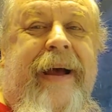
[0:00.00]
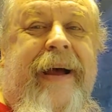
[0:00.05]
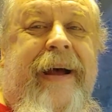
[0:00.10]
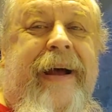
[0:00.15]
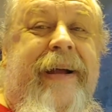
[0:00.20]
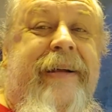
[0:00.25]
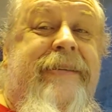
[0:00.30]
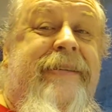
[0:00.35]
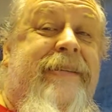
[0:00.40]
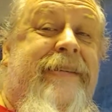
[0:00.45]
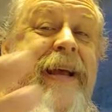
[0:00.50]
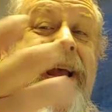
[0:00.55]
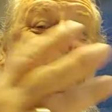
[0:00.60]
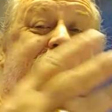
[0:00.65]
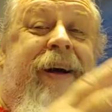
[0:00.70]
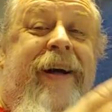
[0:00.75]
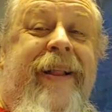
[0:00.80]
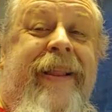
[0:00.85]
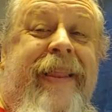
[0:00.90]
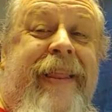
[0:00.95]
I say
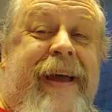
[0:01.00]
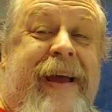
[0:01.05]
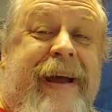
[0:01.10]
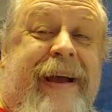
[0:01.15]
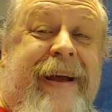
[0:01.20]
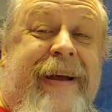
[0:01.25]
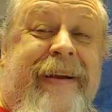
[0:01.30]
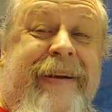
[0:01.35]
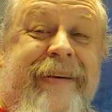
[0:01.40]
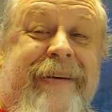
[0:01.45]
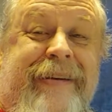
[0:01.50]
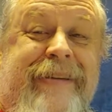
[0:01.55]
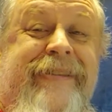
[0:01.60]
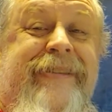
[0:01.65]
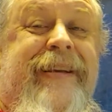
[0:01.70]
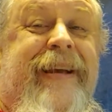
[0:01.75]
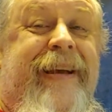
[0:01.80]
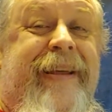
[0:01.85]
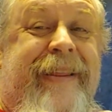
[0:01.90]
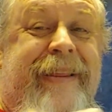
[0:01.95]
all that to
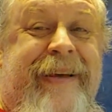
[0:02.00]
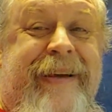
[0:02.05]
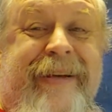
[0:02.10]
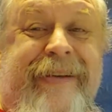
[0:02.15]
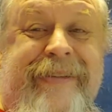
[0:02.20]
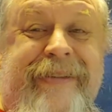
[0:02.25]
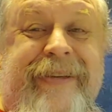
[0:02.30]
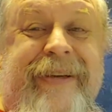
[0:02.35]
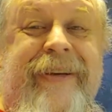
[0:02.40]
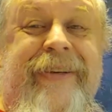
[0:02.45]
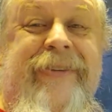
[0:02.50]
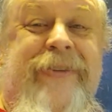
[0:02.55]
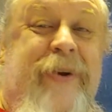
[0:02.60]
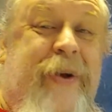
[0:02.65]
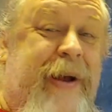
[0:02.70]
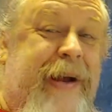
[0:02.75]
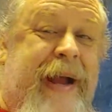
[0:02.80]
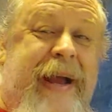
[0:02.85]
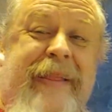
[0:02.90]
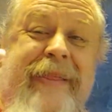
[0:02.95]
say this.
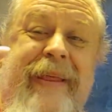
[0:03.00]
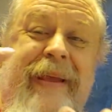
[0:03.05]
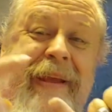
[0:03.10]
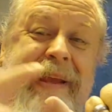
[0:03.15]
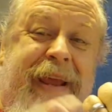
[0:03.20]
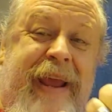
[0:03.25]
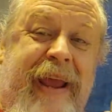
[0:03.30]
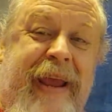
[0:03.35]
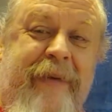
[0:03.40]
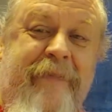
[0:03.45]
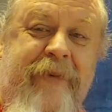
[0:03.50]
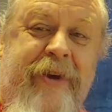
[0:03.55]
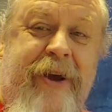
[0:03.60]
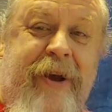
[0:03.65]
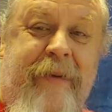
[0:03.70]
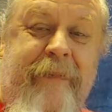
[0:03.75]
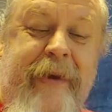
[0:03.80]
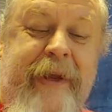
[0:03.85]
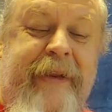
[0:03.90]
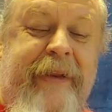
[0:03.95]
So I got the game
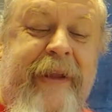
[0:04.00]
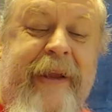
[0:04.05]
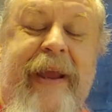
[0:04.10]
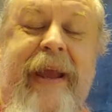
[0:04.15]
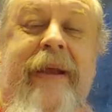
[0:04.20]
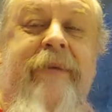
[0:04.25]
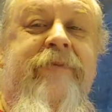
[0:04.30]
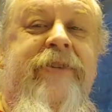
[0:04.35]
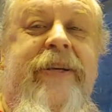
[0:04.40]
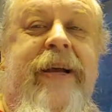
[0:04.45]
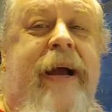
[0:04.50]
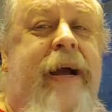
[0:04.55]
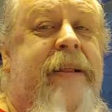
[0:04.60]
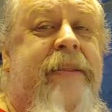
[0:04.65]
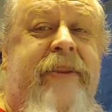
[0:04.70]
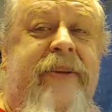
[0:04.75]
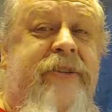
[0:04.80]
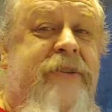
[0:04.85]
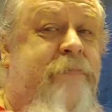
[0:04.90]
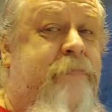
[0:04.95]
coming. The game's
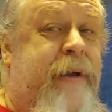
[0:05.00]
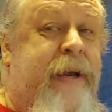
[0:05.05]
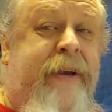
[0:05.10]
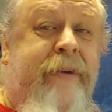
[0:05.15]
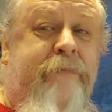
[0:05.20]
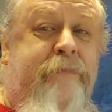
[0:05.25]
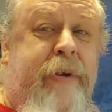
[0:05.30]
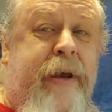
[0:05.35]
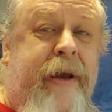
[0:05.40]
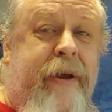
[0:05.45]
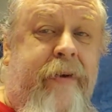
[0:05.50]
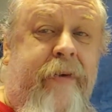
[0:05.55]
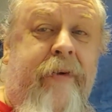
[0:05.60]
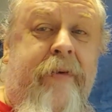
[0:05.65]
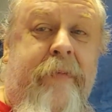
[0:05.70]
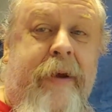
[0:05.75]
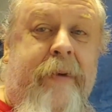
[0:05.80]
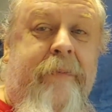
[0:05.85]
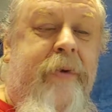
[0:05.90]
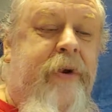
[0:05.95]
got this big pit,
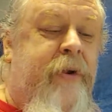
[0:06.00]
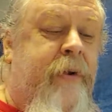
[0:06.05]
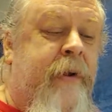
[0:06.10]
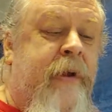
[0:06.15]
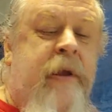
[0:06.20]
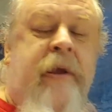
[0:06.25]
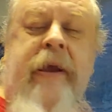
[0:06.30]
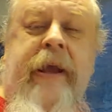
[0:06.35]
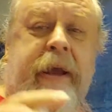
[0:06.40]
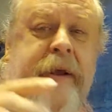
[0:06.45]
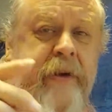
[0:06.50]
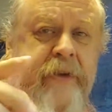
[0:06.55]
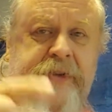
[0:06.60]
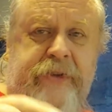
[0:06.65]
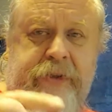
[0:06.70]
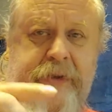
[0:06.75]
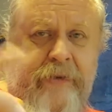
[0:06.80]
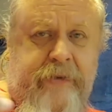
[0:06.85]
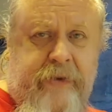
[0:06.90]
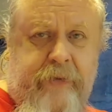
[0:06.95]
remember? And
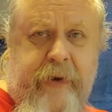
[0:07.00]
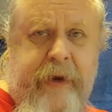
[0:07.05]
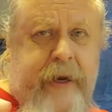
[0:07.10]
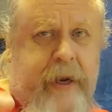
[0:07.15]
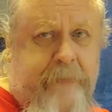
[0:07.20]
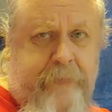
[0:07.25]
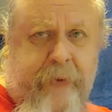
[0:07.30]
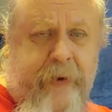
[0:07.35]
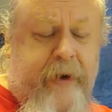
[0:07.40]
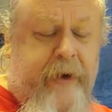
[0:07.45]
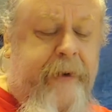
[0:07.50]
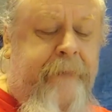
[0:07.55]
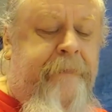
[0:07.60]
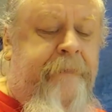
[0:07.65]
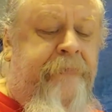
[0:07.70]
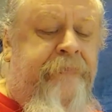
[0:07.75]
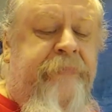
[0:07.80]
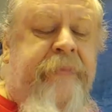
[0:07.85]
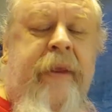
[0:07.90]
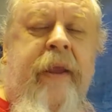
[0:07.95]
it's 3D printed.
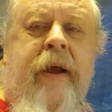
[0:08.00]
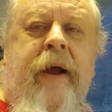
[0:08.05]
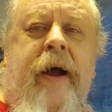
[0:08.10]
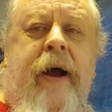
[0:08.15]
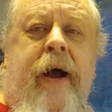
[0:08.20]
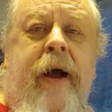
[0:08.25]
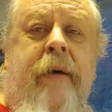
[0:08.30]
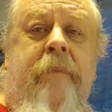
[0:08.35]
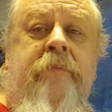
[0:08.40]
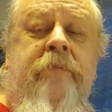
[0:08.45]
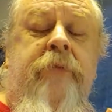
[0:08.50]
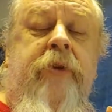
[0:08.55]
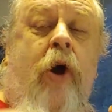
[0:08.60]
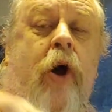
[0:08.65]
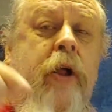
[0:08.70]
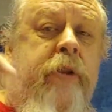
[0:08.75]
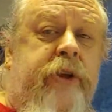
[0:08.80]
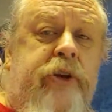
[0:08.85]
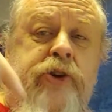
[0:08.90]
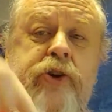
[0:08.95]

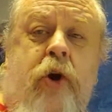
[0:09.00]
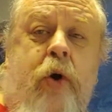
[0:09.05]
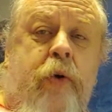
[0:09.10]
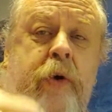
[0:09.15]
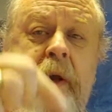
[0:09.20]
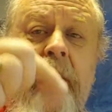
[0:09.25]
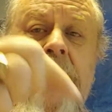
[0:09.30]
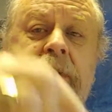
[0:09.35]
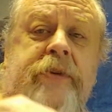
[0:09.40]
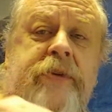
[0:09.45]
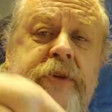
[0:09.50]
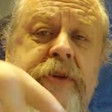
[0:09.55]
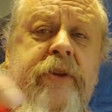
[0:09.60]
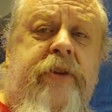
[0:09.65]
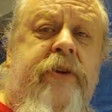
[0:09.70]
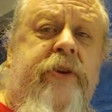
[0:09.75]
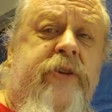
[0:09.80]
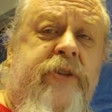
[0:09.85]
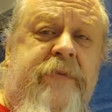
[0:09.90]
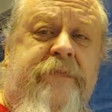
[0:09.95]
All the tokens,
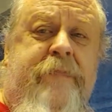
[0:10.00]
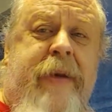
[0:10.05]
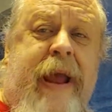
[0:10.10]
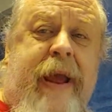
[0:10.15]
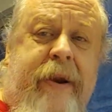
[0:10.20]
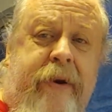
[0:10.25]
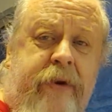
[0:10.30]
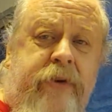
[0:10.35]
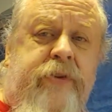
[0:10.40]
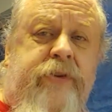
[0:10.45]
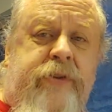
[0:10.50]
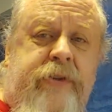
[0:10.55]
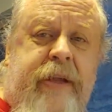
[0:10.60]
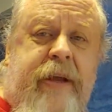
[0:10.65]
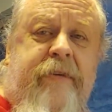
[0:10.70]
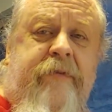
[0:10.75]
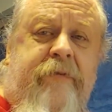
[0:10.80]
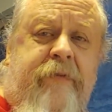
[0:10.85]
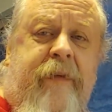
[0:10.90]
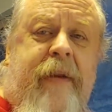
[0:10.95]
there's banners
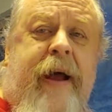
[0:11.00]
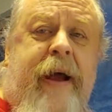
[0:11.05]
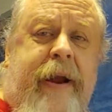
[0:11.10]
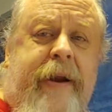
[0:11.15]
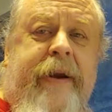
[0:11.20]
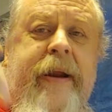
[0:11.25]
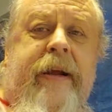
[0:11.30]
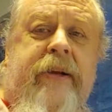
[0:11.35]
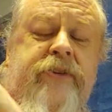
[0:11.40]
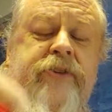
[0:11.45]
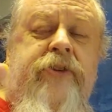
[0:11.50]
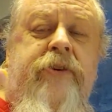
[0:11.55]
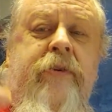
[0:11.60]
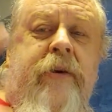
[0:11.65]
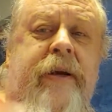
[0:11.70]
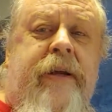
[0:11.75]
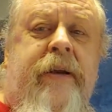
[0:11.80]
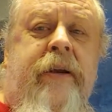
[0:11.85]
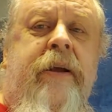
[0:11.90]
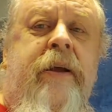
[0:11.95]
that fly next to
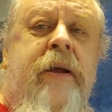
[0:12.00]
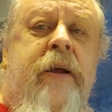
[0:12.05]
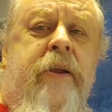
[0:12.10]
it.